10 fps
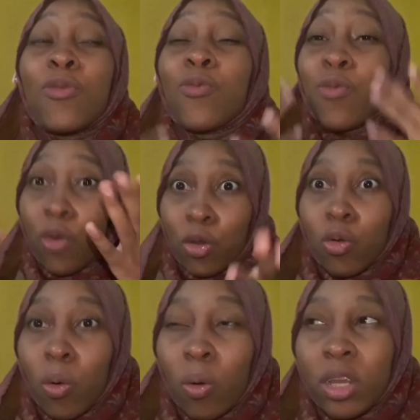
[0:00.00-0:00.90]
for
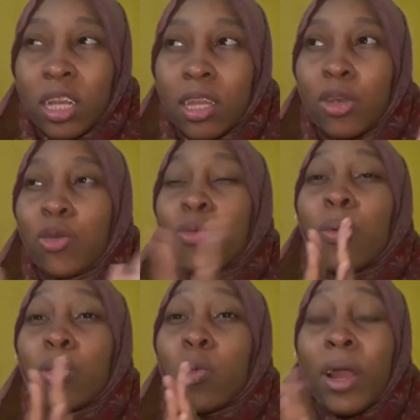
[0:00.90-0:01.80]
you, or just you
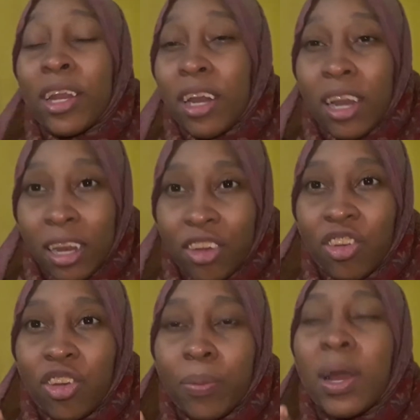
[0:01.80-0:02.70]
both were in a
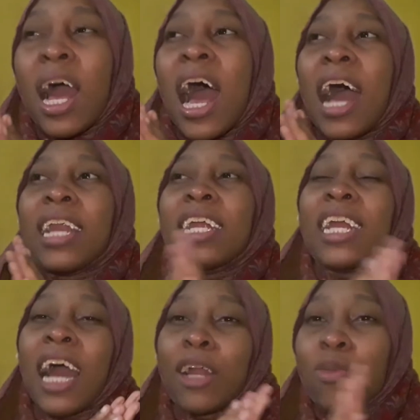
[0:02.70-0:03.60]
relationship and he
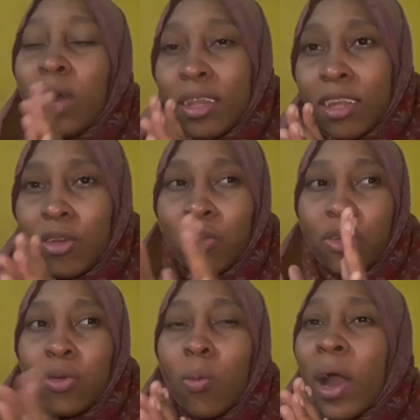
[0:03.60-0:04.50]
had to answer to
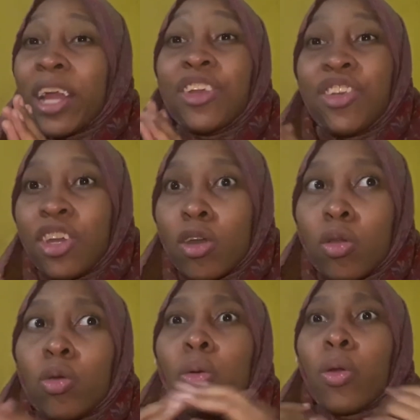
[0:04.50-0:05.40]
you why he cheated
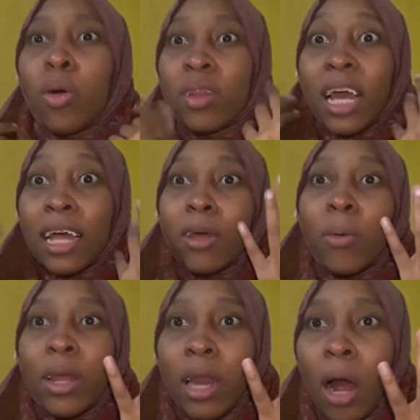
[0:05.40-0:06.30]
on you, not the other
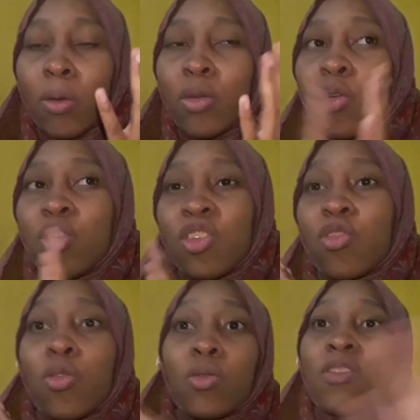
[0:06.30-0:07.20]
way around. Don't just
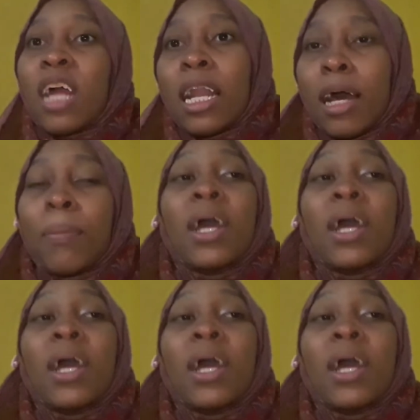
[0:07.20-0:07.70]
stand up